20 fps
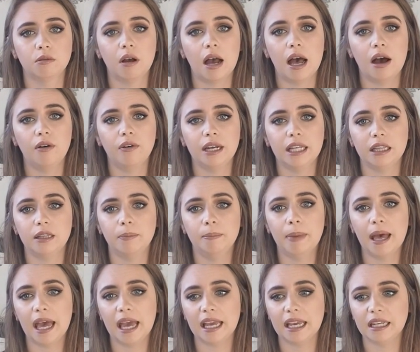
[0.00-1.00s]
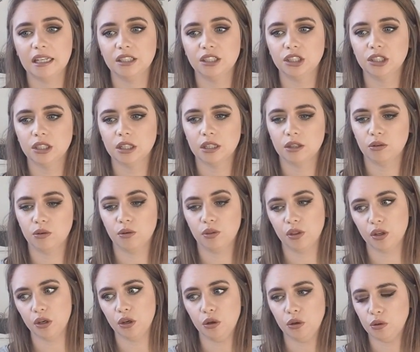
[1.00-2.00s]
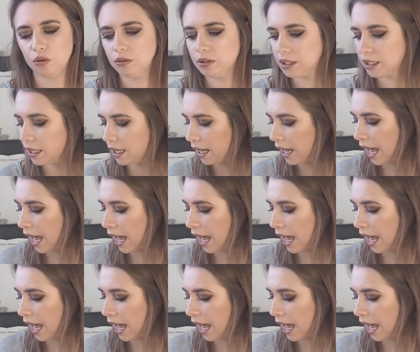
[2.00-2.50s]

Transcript: well in the beige or the nude.